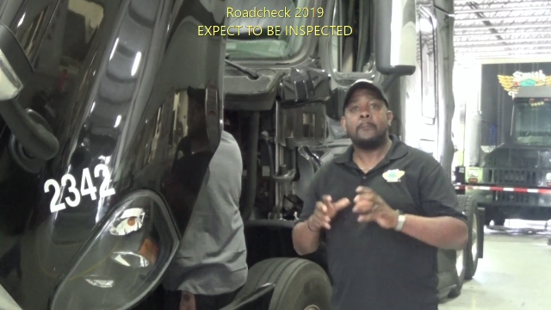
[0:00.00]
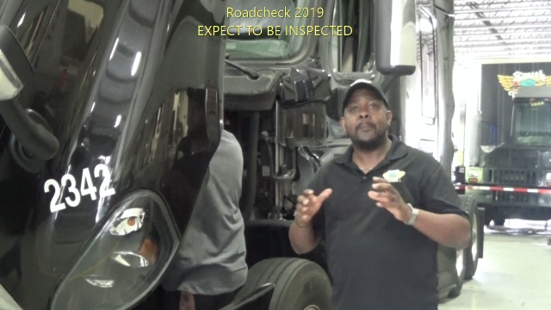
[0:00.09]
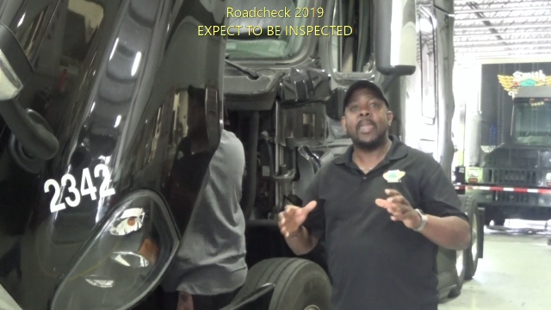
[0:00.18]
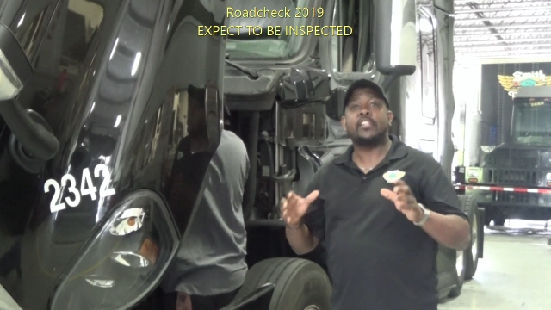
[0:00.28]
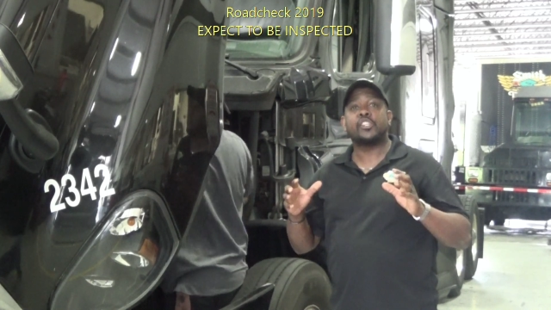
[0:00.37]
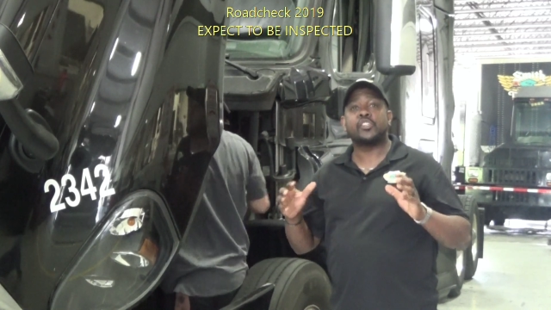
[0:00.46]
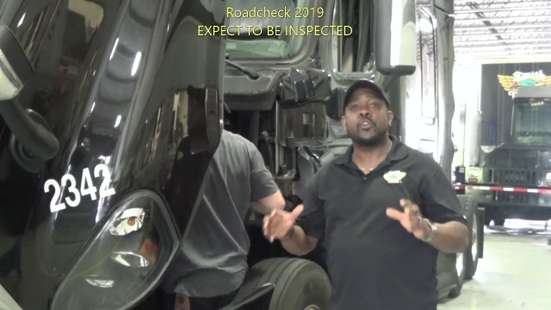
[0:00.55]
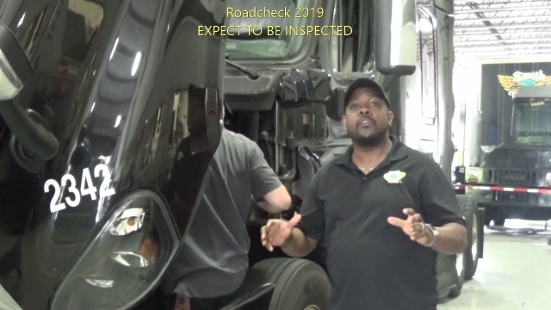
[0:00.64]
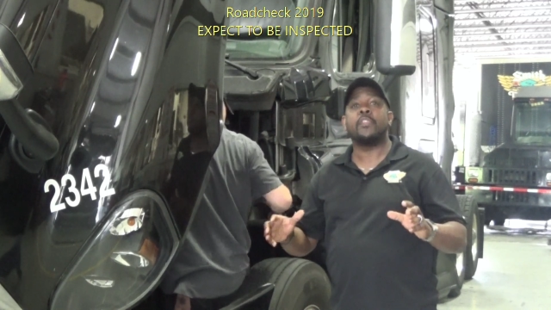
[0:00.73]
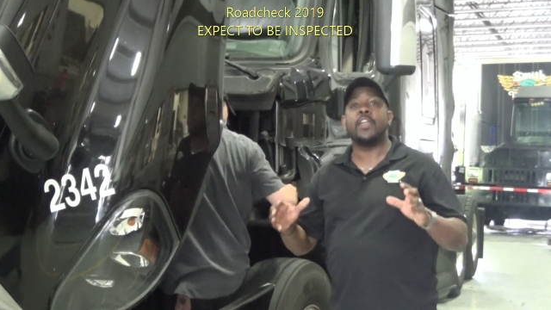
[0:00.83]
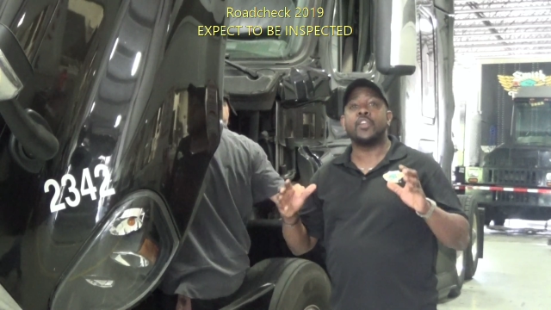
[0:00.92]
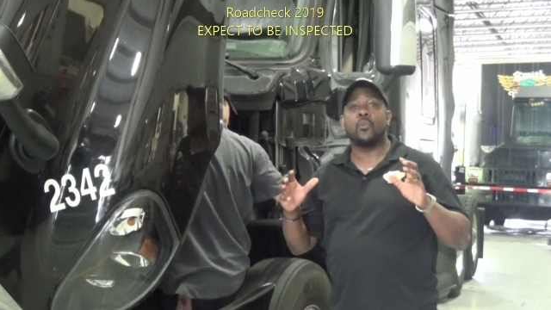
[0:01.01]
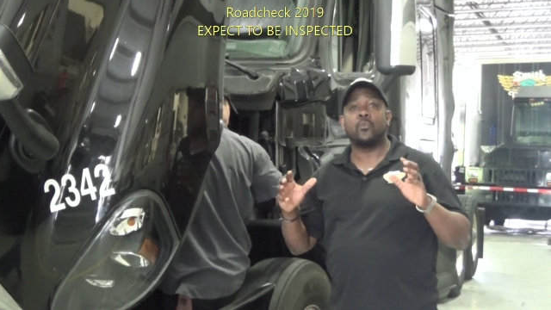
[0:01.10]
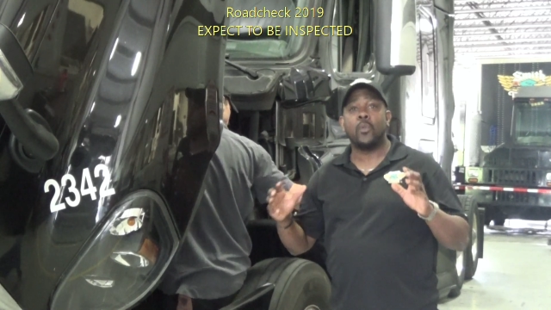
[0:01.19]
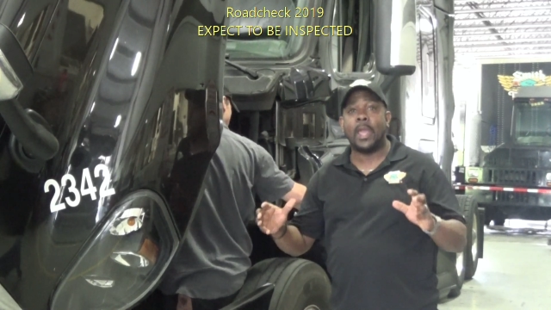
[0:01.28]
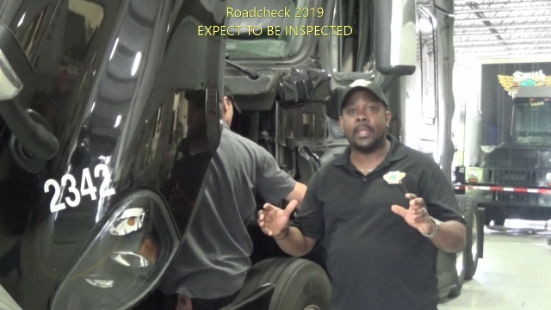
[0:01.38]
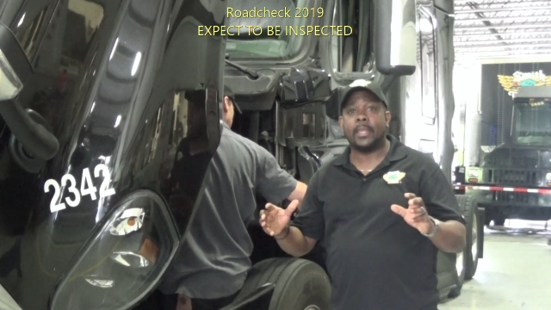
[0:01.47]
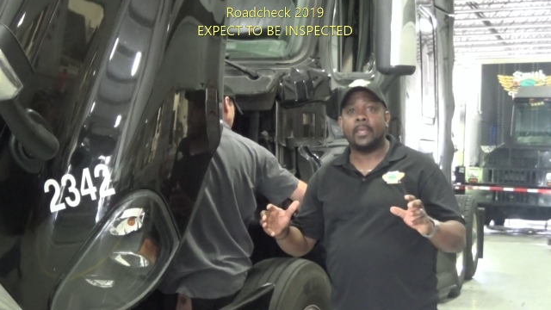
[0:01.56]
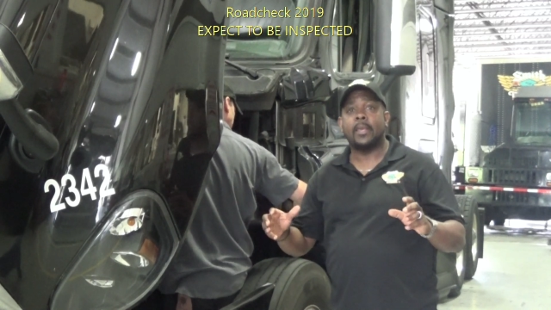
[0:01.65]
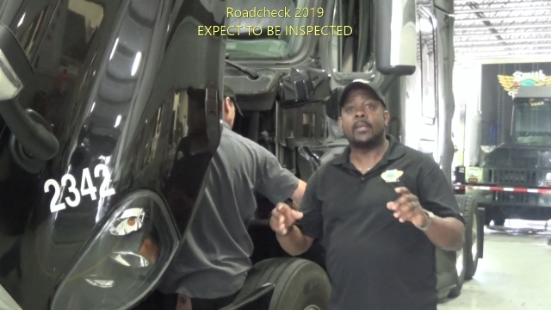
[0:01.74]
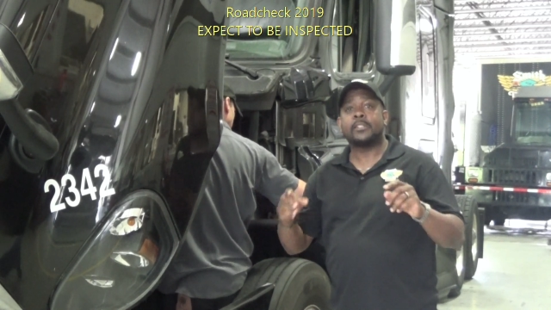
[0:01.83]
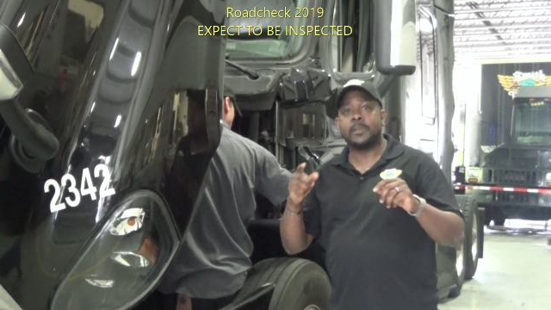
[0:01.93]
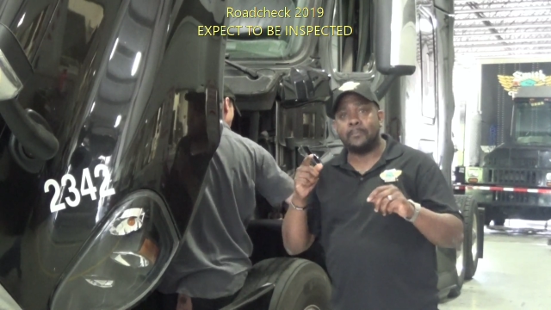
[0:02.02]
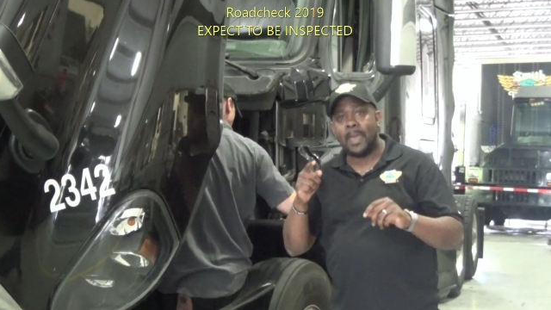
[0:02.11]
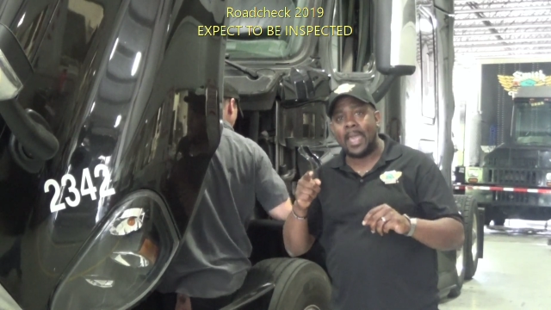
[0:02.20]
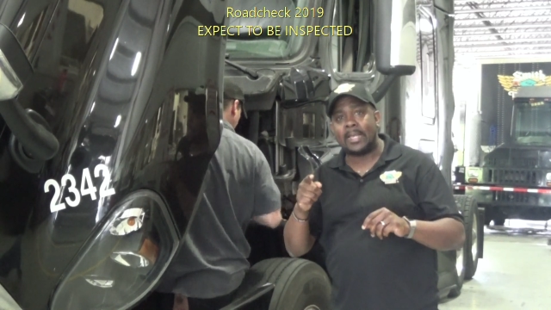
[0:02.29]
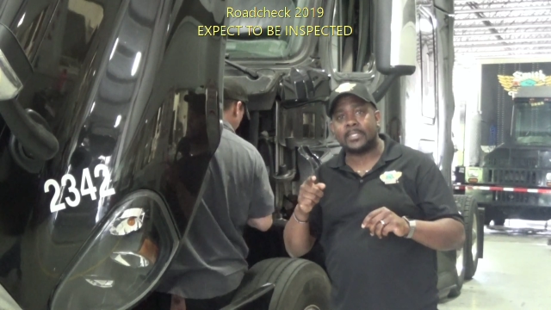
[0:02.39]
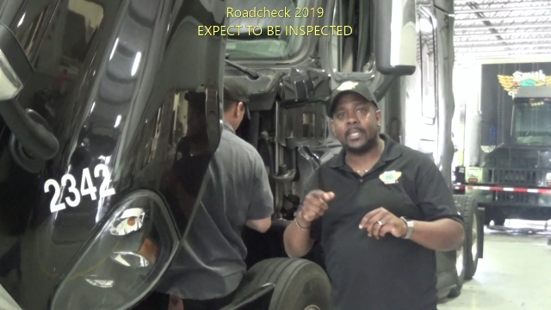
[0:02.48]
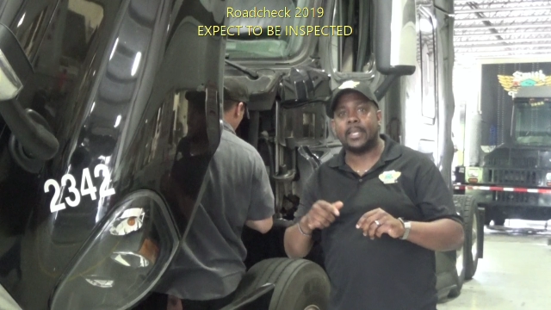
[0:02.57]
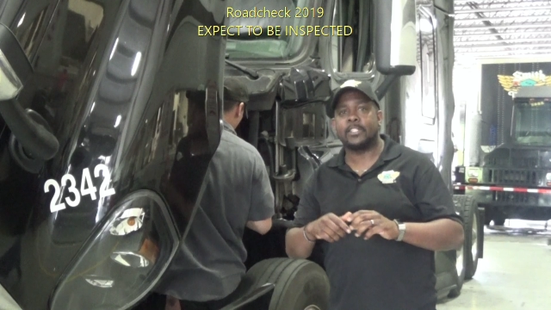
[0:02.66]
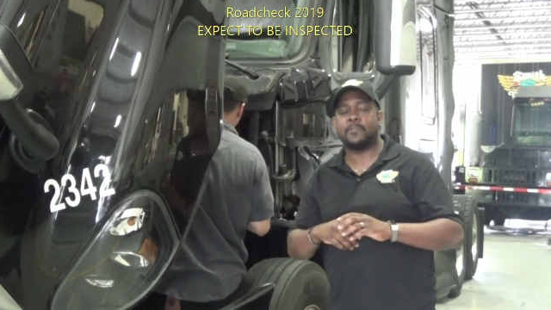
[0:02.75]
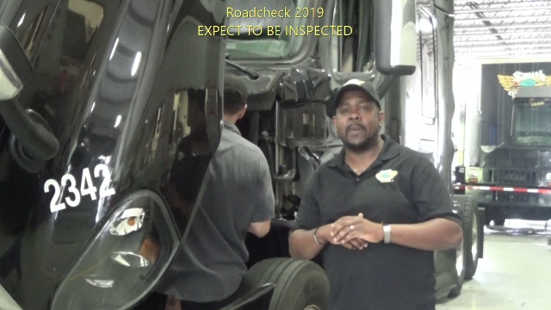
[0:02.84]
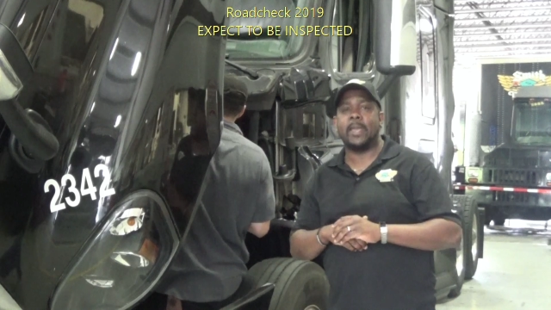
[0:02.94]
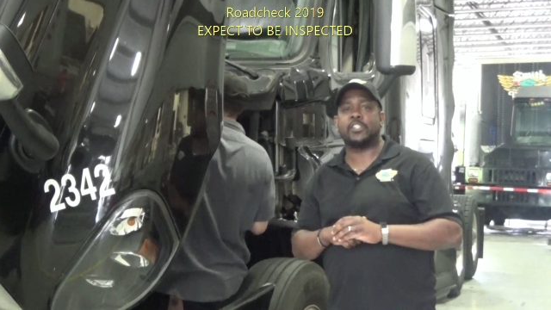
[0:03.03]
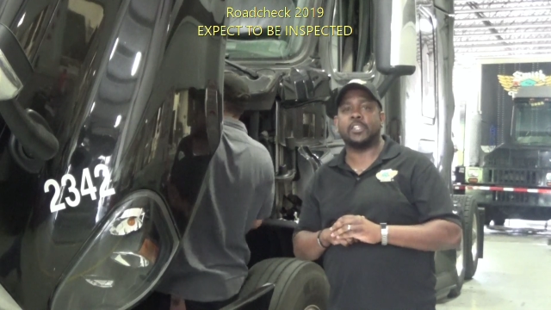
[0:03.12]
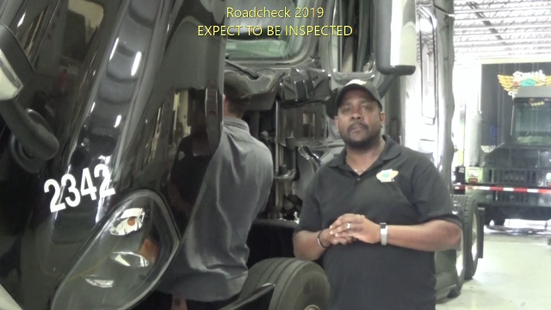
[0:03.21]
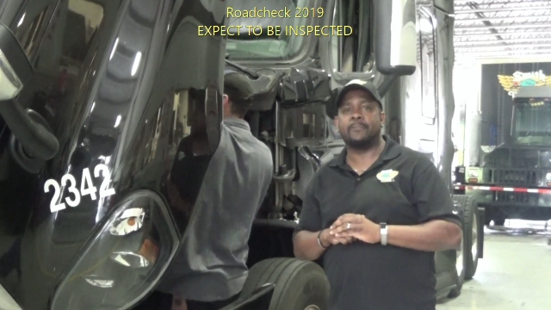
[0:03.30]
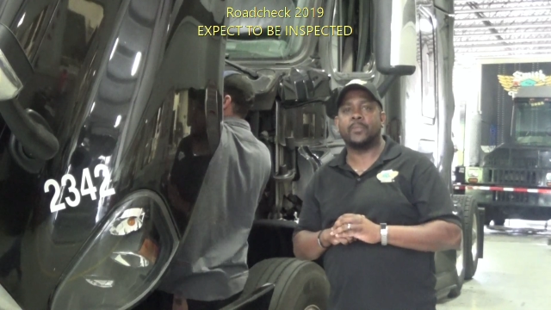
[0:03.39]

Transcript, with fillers: Make sure that you're ready to pass the inspection.